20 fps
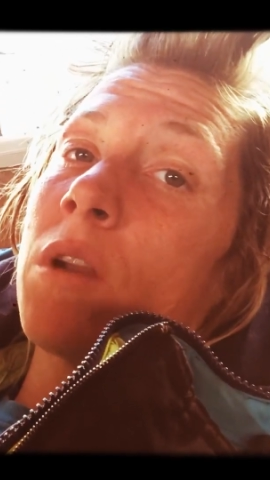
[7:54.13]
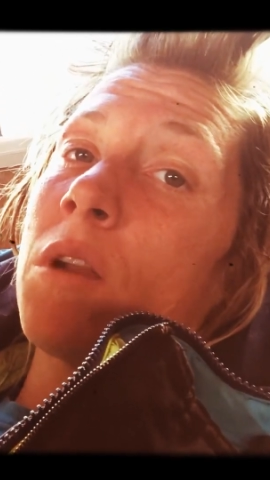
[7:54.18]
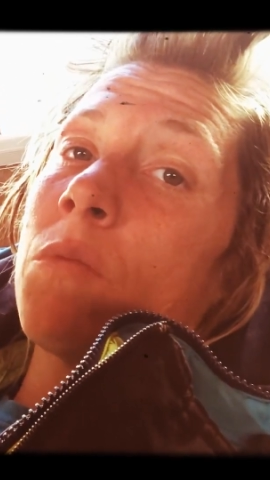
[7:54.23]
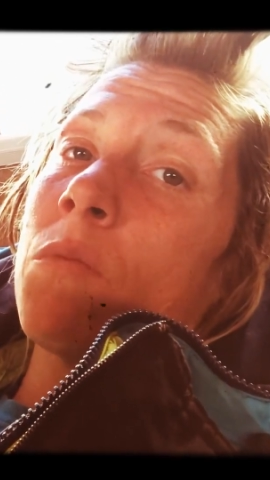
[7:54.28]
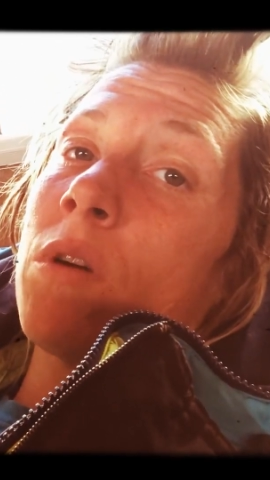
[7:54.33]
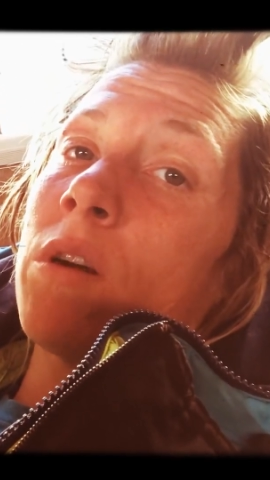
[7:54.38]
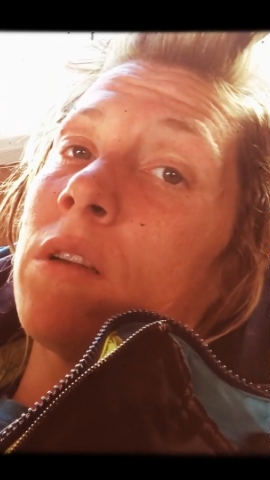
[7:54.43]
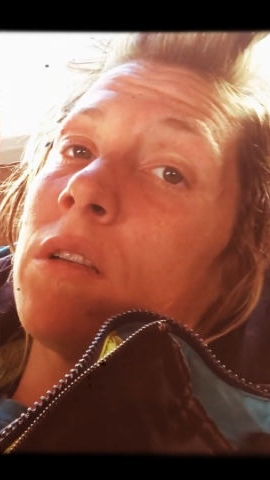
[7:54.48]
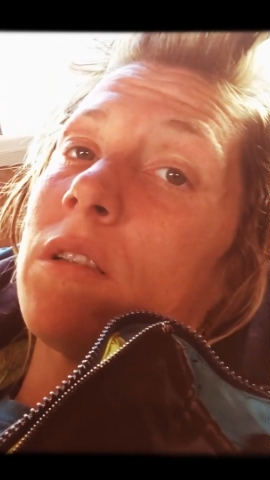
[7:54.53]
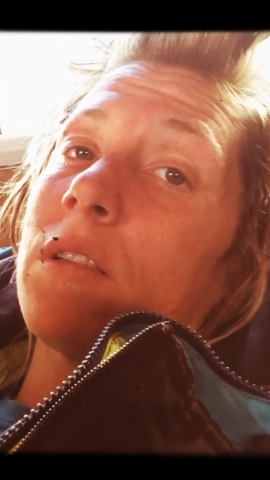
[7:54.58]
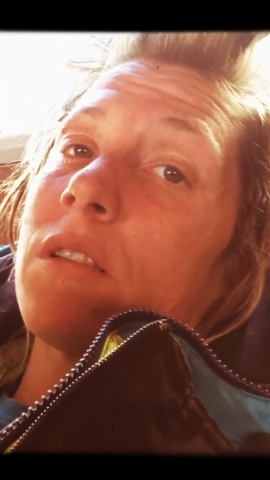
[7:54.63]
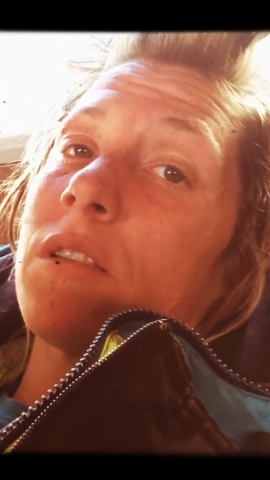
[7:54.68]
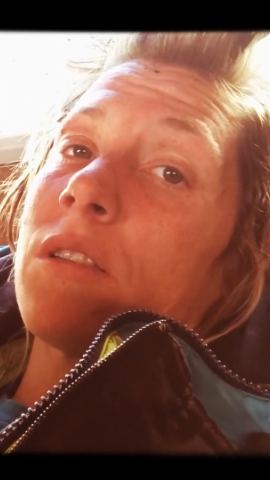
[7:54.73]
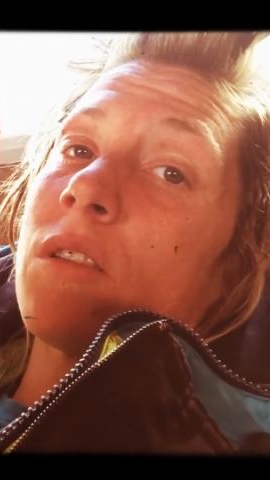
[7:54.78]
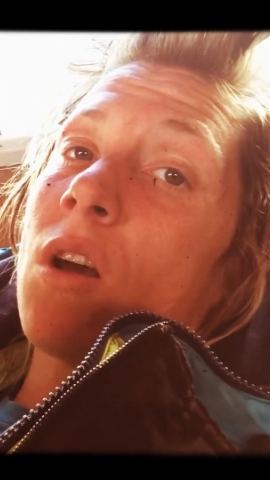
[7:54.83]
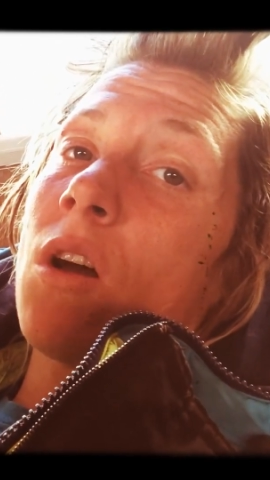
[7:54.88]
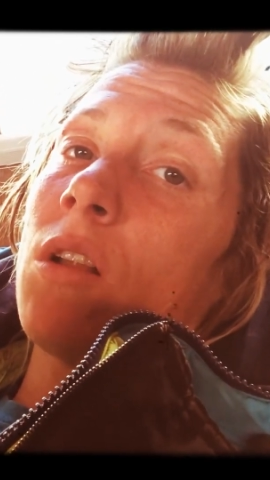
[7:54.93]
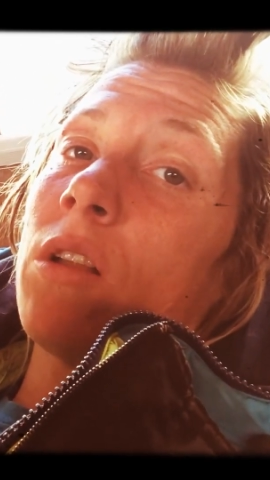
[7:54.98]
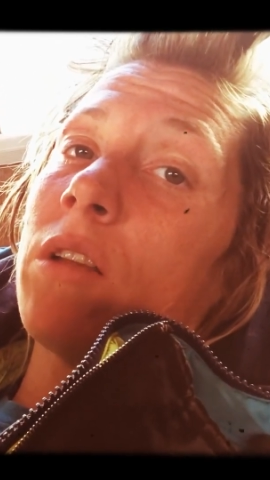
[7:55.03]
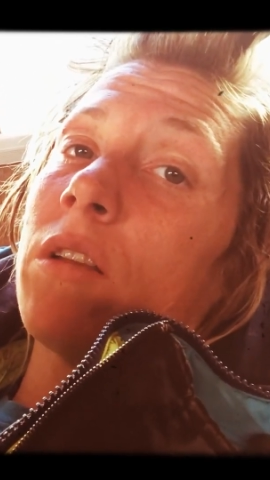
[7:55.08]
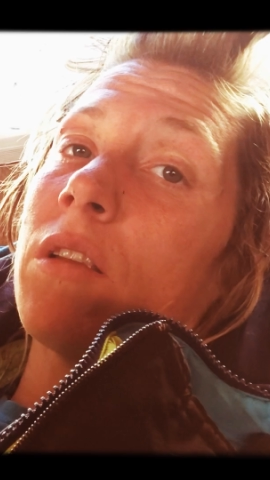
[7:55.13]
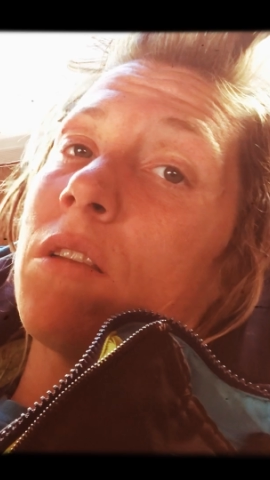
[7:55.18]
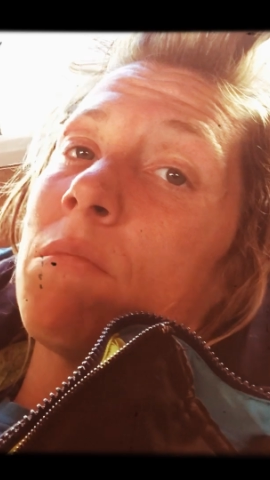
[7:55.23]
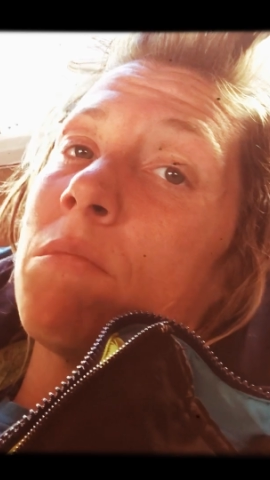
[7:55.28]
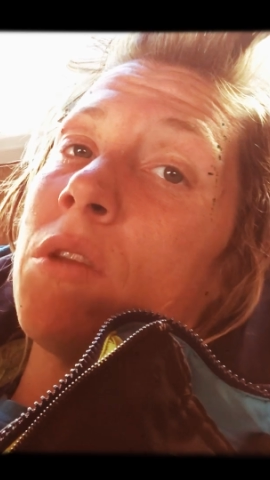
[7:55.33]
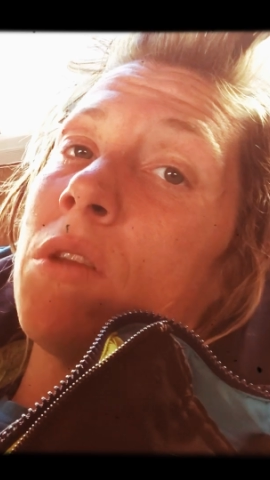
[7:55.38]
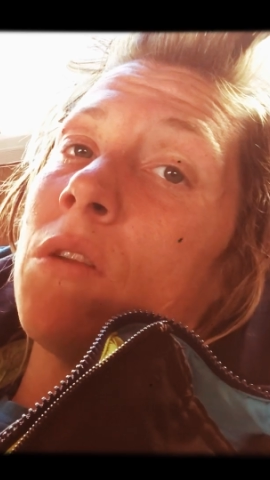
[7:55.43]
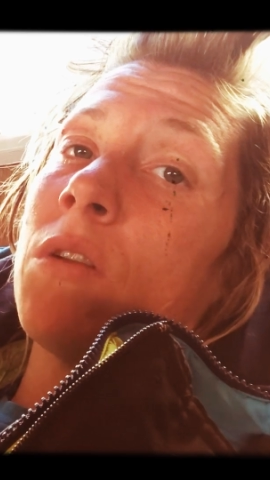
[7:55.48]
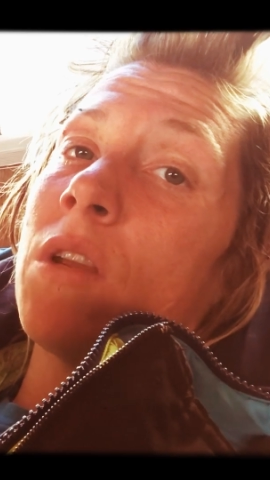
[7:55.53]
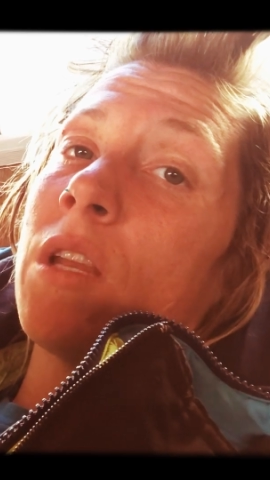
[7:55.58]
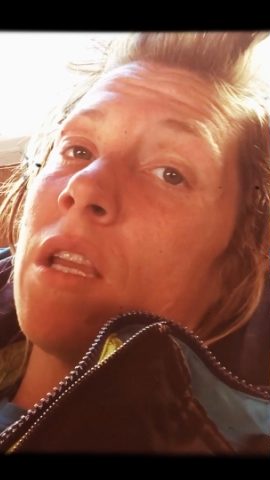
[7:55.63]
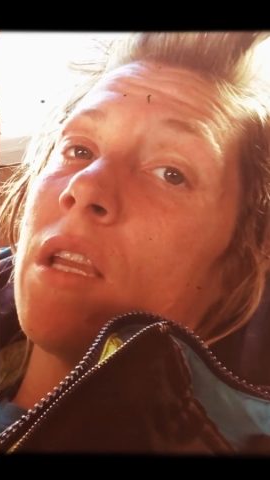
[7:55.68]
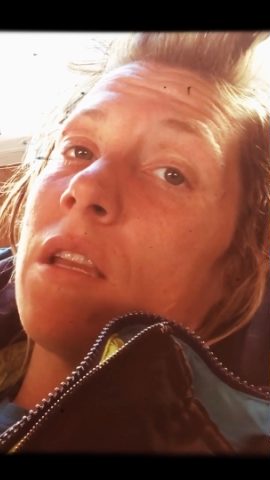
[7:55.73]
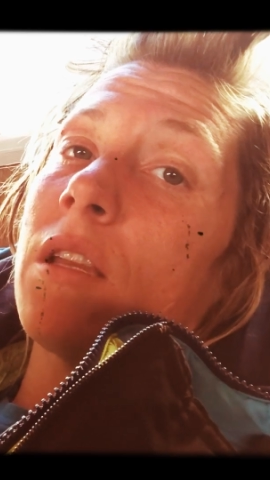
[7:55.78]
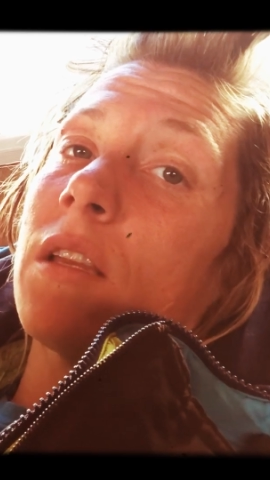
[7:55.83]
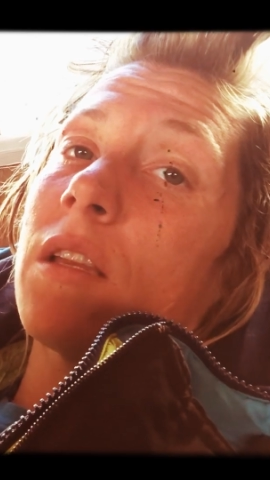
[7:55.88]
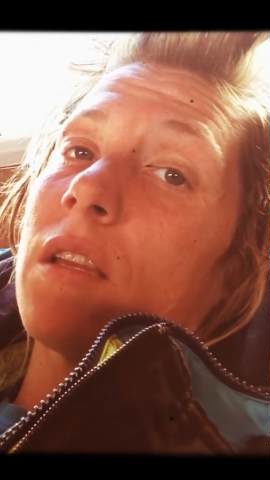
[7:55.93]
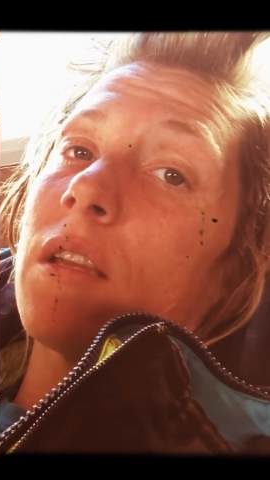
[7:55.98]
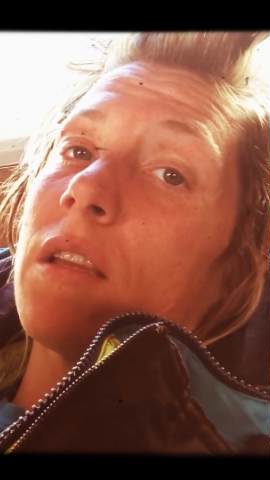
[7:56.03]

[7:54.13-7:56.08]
I want. Solid community.